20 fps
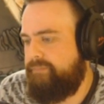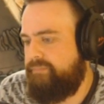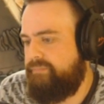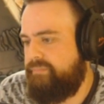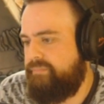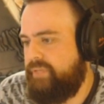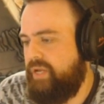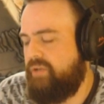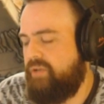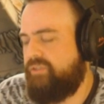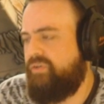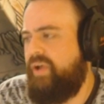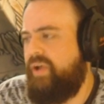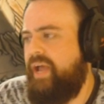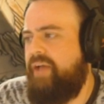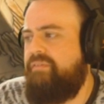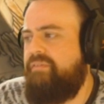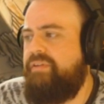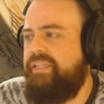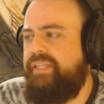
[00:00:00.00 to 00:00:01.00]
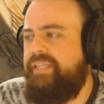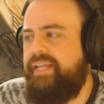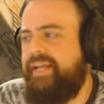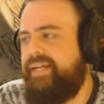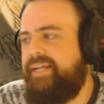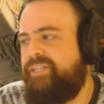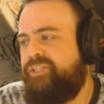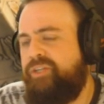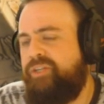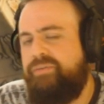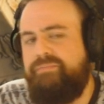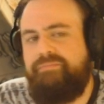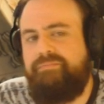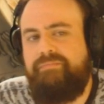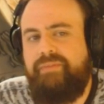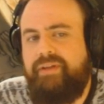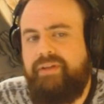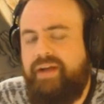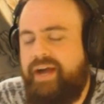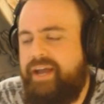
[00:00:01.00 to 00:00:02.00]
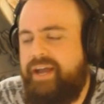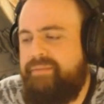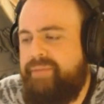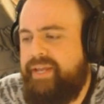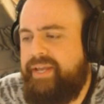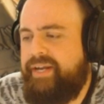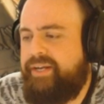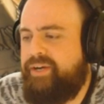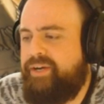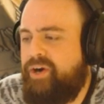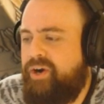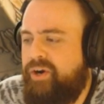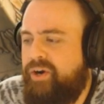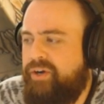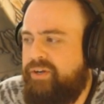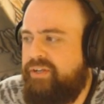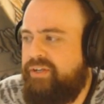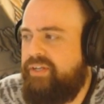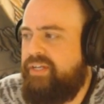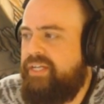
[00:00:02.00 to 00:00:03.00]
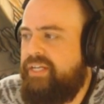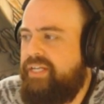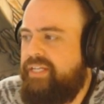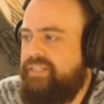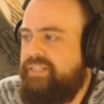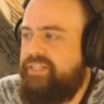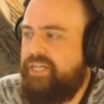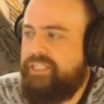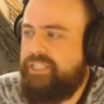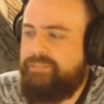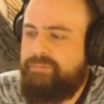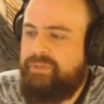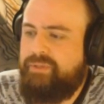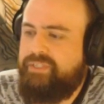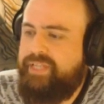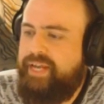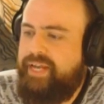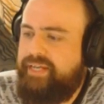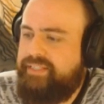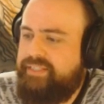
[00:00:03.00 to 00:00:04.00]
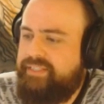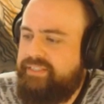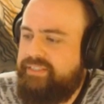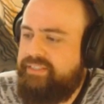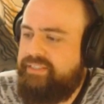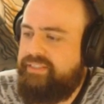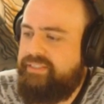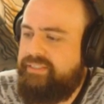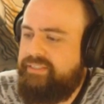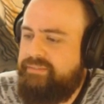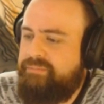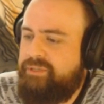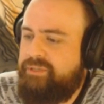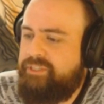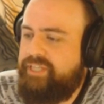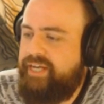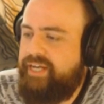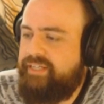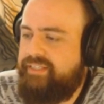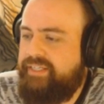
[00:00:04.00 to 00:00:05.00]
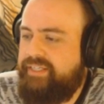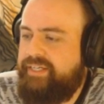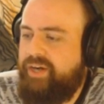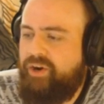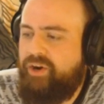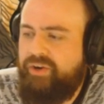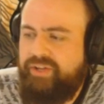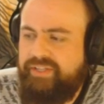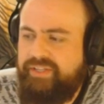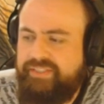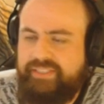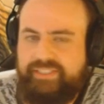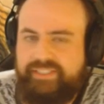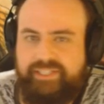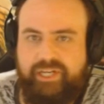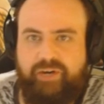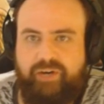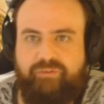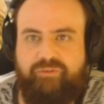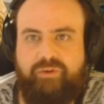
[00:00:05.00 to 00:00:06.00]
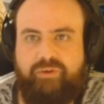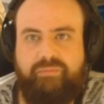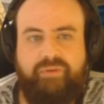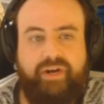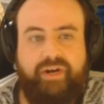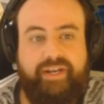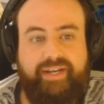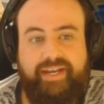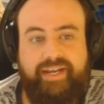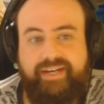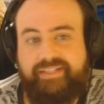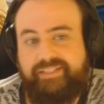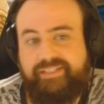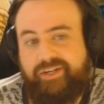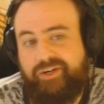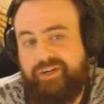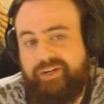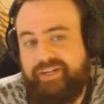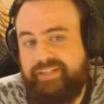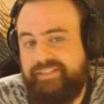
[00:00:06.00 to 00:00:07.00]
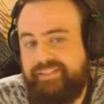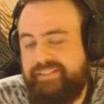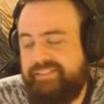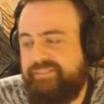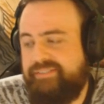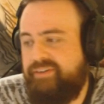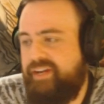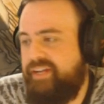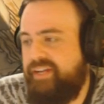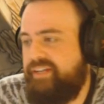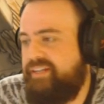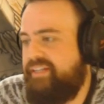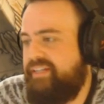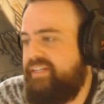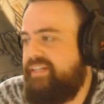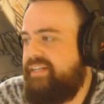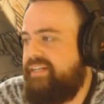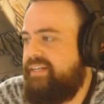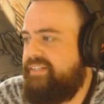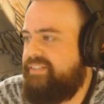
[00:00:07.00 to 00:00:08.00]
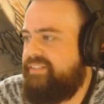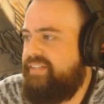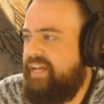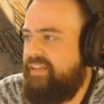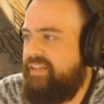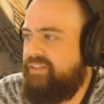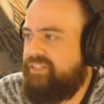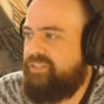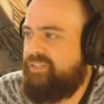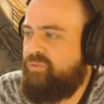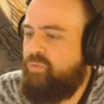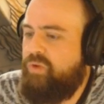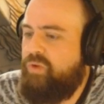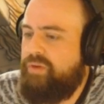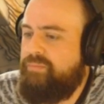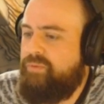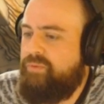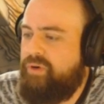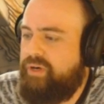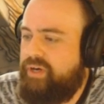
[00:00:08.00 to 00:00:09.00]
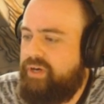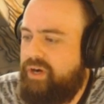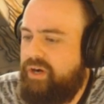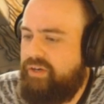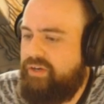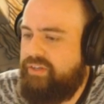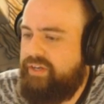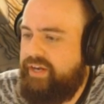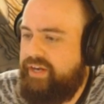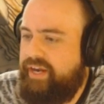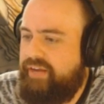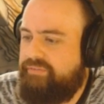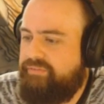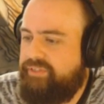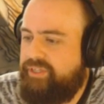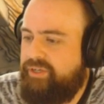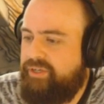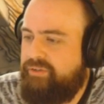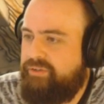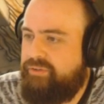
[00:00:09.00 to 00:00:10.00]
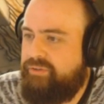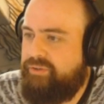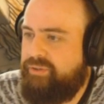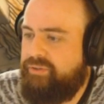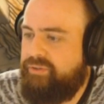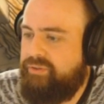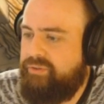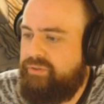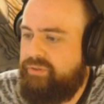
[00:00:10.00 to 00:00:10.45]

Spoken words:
Also, having the extra high mana card does protect the Guardians itself from running out of targets, right? Because now there's just one more card that I have to go through.